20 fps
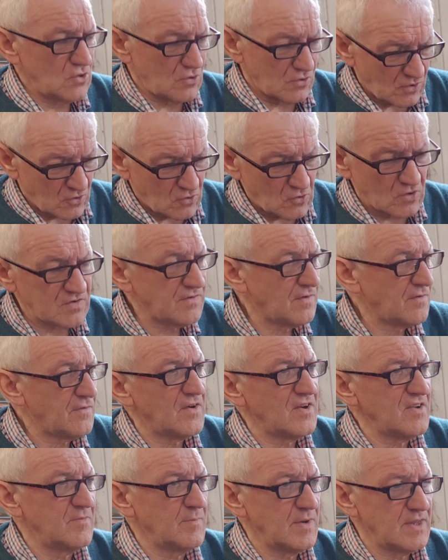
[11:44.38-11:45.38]
So it records for
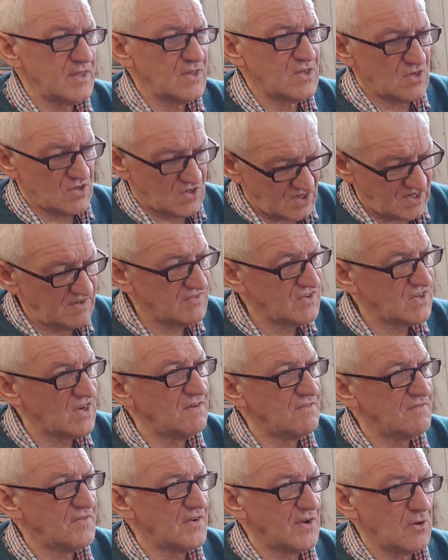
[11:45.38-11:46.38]
5 minutes, saves
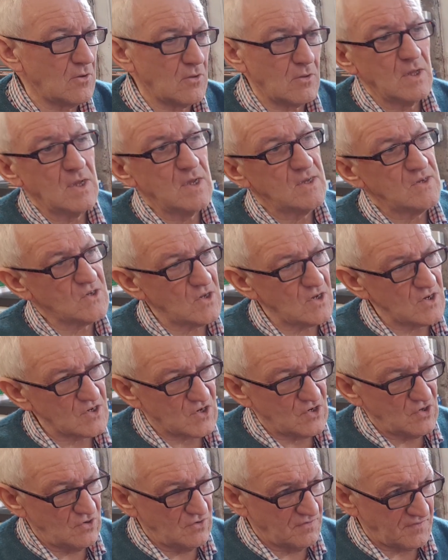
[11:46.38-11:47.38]
that file,
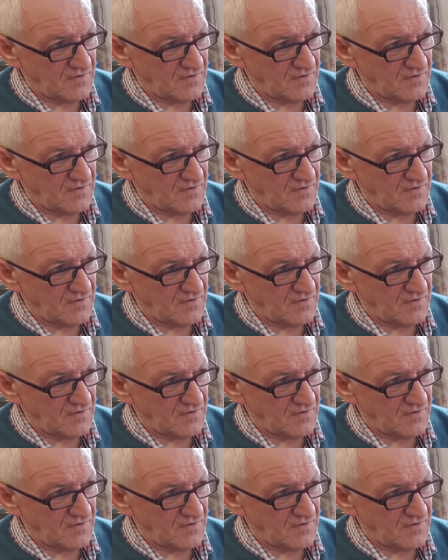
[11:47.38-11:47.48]
starts a new